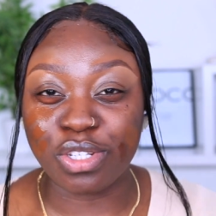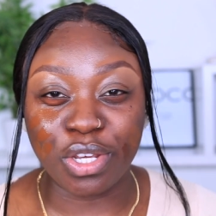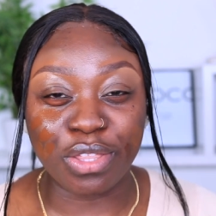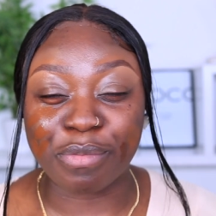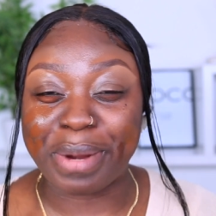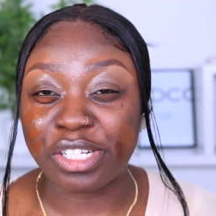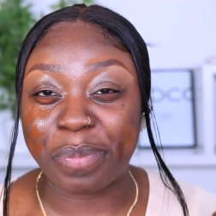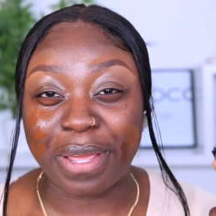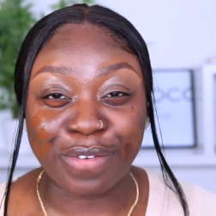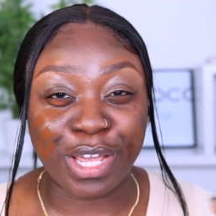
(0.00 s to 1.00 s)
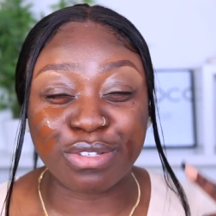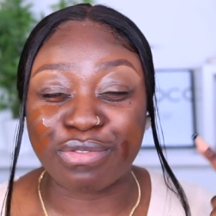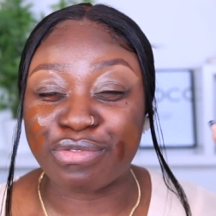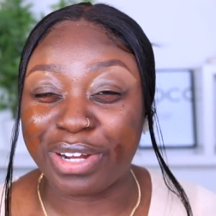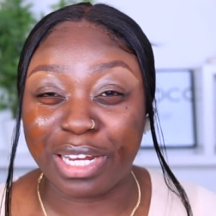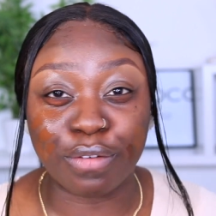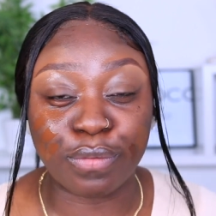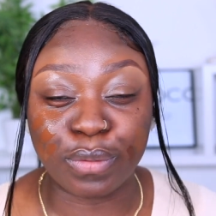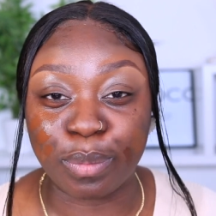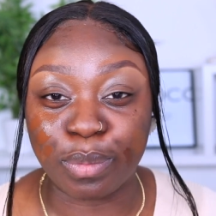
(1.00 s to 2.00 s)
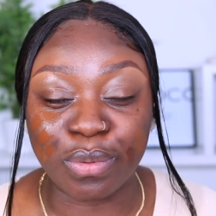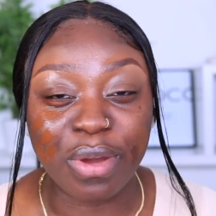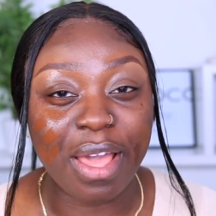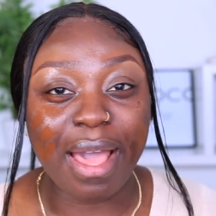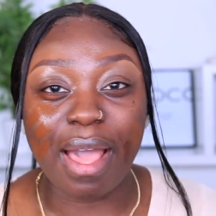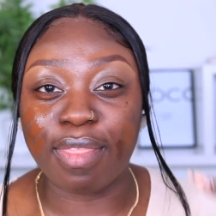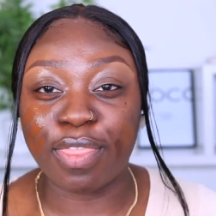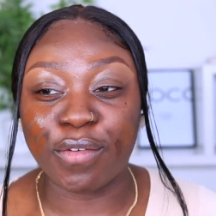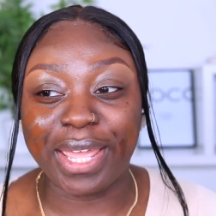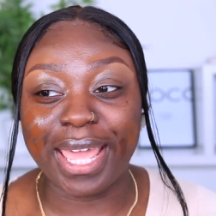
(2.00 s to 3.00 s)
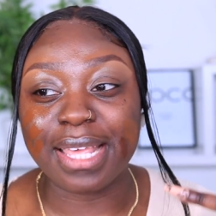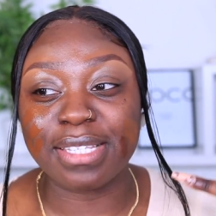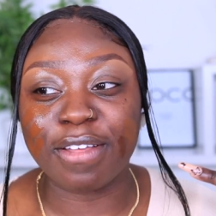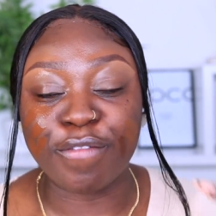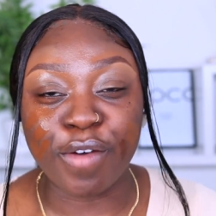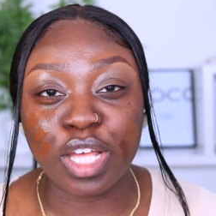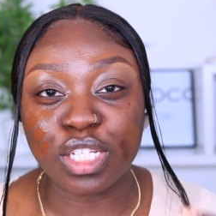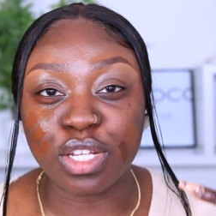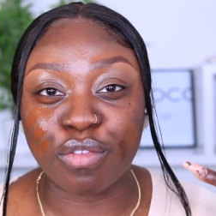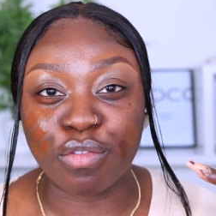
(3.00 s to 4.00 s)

two the pressure for is really affordable and three is their first